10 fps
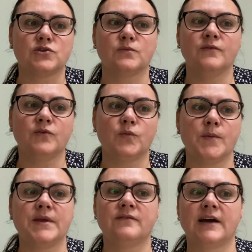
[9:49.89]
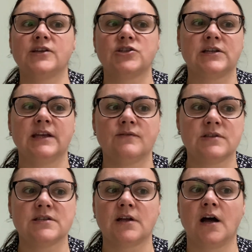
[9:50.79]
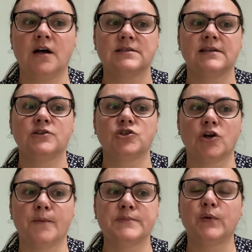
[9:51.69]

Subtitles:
Some of the women have actually even started jobs,